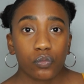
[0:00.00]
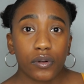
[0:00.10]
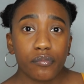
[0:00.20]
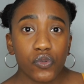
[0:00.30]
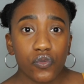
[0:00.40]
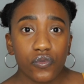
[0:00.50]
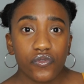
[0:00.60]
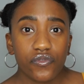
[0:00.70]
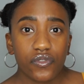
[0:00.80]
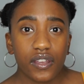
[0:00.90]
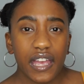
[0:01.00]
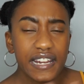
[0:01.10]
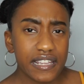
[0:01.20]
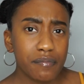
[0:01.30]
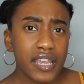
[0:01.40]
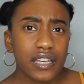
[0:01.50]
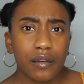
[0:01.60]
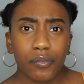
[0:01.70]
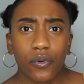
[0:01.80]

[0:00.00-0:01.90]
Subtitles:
remove any makeup